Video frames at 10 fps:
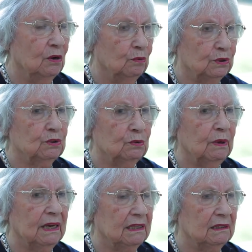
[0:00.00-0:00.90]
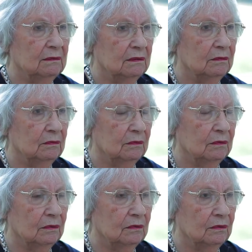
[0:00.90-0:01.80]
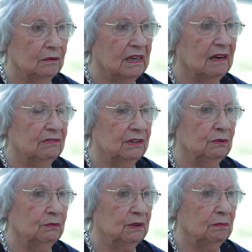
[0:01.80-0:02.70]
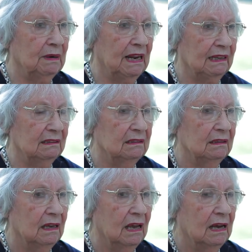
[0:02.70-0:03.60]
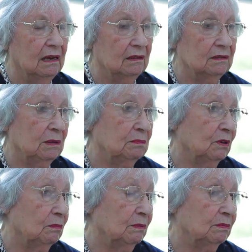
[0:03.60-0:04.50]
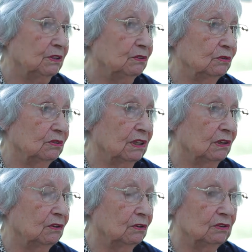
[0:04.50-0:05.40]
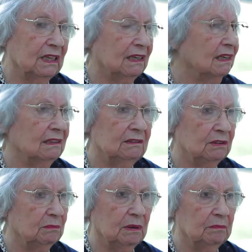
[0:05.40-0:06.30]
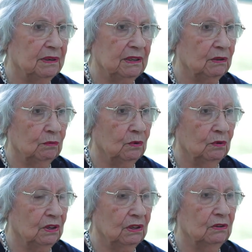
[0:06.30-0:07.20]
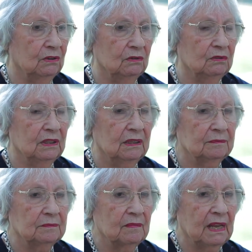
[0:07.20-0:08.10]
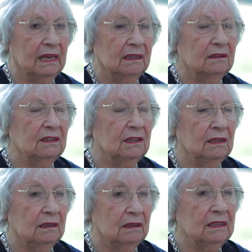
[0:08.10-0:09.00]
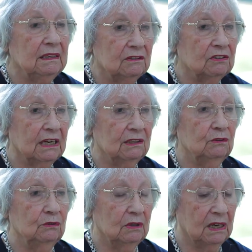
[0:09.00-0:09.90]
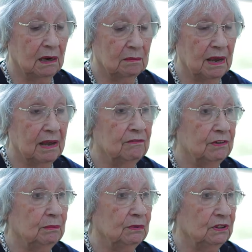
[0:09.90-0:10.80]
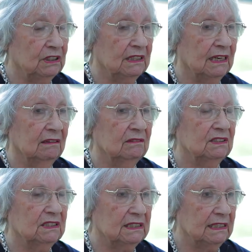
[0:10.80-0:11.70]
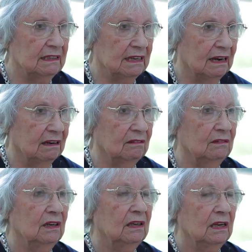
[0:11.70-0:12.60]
was quite covered with blood. They probably took the coat. I can't remember he wore a coat. And he tried to calm everybody down, sit down,